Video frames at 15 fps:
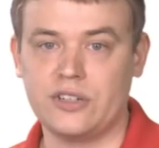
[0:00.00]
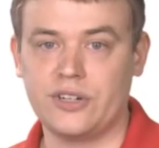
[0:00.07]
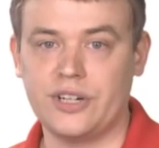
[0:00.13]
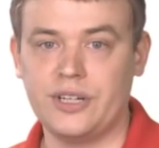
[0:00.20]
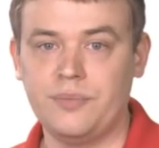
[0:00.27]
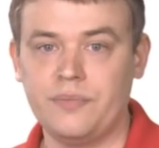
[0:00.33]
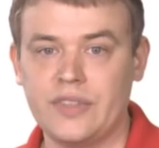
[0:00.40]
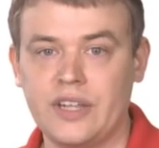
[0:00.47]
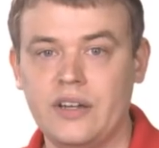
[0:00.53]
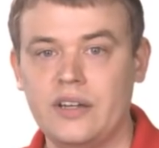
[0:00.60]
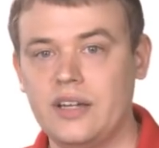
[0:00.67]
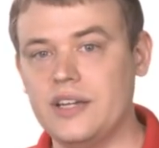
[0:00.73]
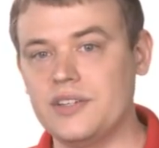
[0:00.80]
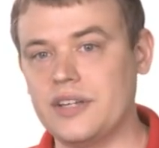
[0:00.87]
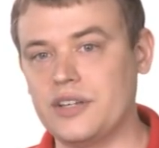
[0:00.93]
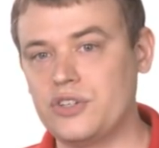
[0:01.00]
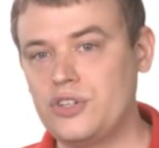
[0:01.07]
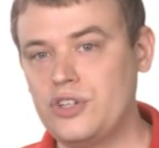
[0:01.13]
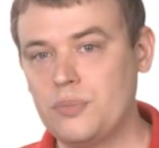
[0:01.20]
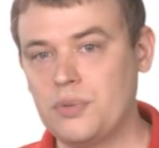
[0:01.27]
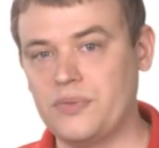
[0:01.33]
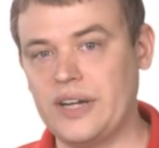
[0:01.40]
learning is that
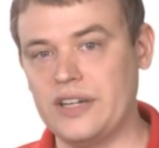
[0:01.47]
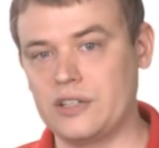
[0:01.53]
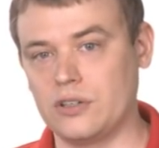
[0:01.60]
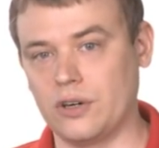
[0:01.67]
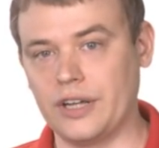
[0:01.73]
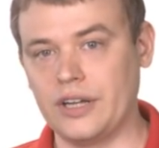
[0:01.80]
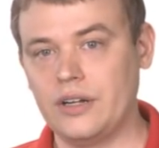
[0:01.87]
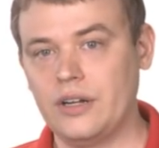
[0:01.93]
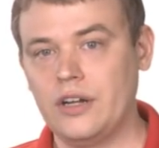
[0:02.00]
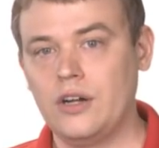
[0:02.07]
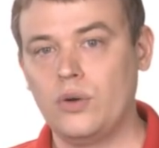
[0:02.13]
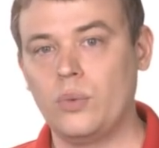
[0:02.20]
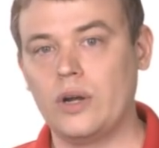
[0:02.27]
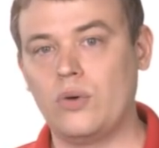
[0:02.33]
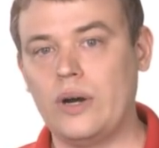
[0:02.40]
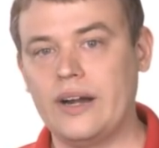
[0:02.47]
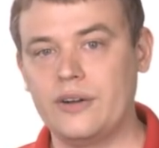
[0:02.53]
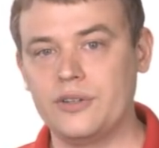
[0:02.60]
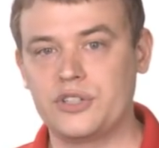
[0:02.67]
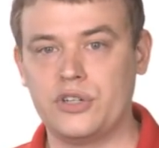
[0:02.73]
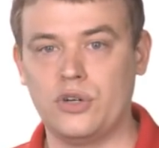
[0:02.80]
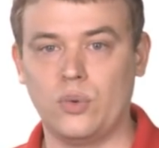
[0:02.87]
supervised learning
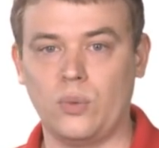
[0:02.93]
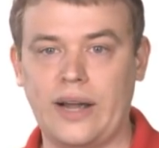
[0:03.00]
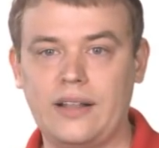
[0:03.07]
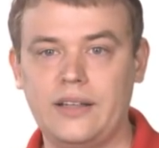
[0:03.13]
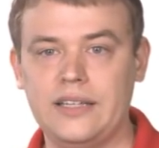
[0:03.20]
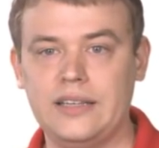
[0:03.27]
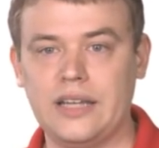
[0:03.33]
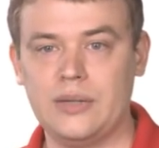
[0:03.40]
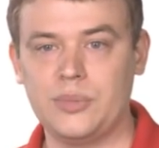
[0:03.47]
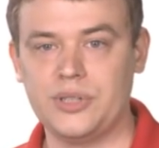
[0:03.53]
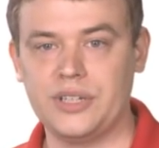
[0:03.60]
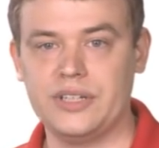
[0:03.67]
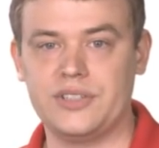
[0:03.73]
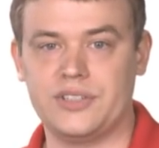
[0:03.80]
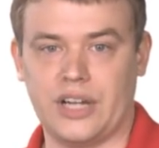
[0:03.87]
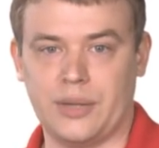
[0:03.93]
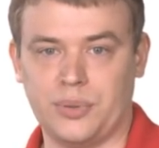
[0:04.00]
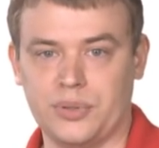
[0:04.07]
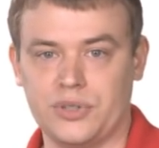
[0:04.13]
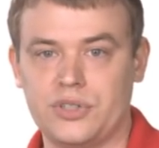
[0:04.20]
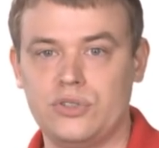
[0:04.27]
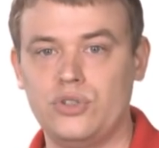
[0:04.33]
requires correctly labeled
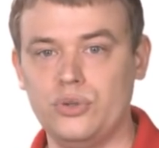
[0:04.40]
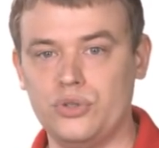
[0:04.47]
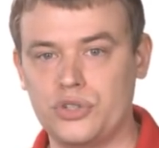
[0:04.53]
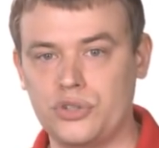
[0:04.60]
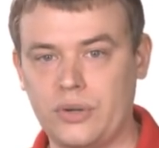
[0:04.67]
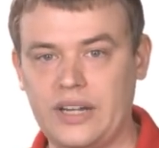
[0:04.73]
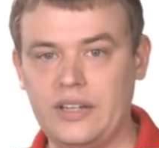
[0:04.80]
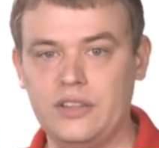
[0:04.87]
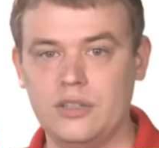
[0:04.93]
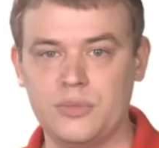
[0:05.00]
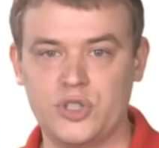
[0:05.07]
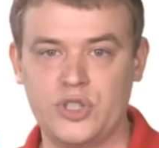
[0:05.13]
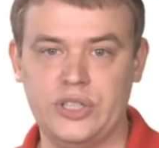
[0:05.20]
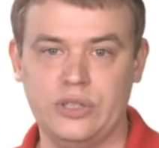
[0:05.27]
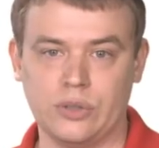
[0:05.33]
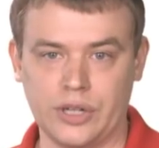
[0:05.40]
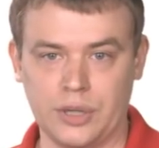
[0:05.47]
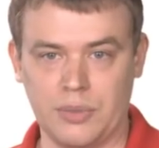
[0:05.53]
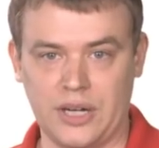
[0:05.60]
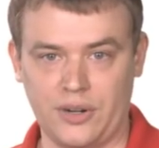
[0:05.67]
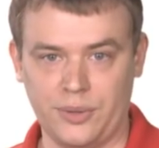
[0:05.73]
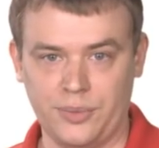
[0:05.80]
examples to train the machine
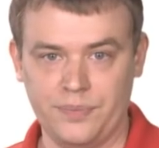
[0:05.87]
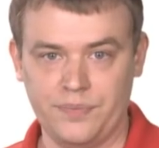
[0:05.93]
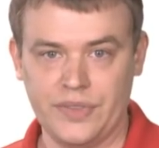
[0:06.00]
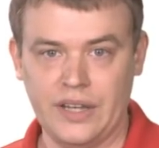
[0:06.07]
learning model,